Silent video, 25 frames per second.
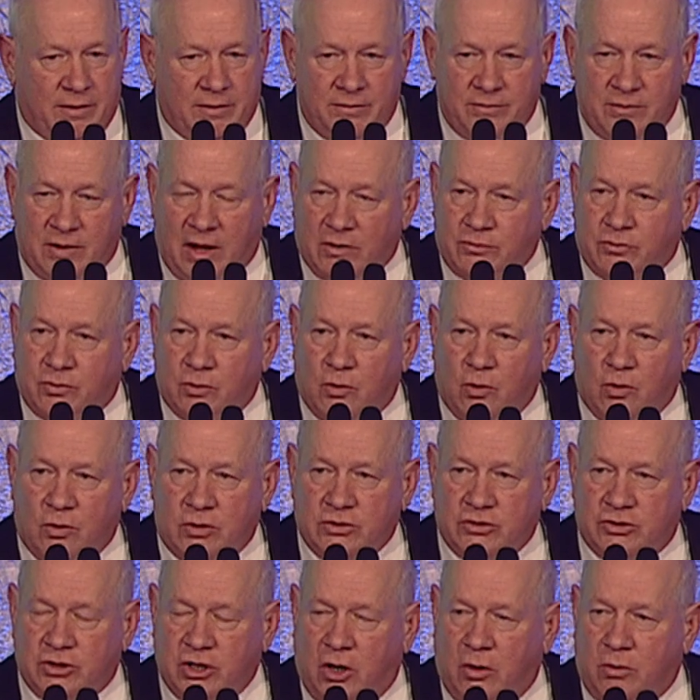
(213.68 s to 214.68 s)
Dr.
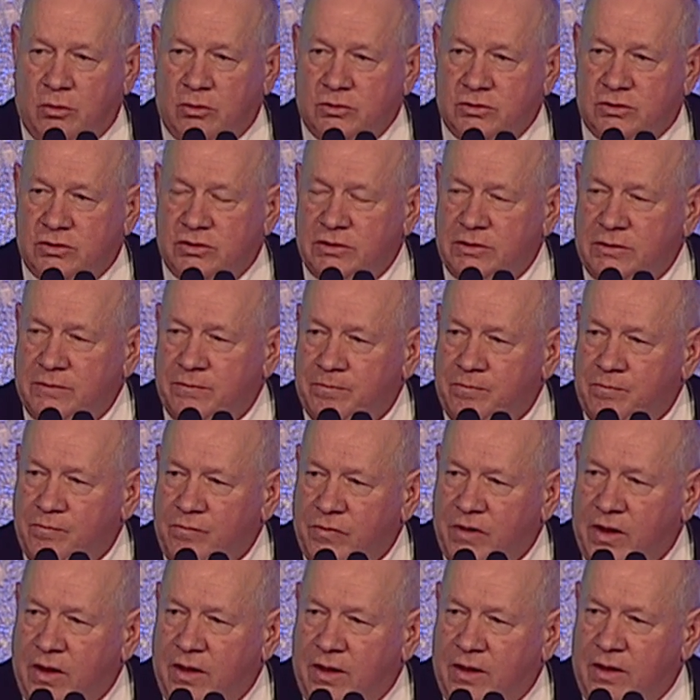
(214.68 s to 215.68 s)
Gordon Jones
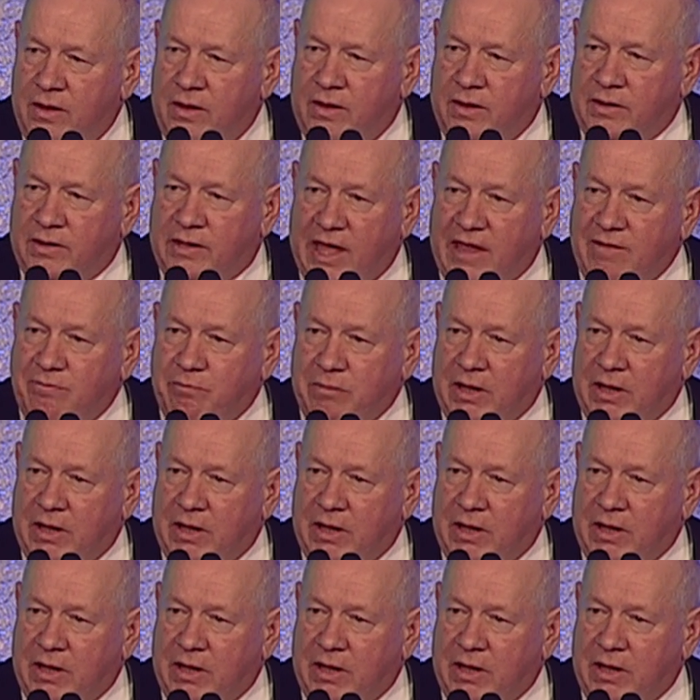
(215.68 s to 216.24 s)
gave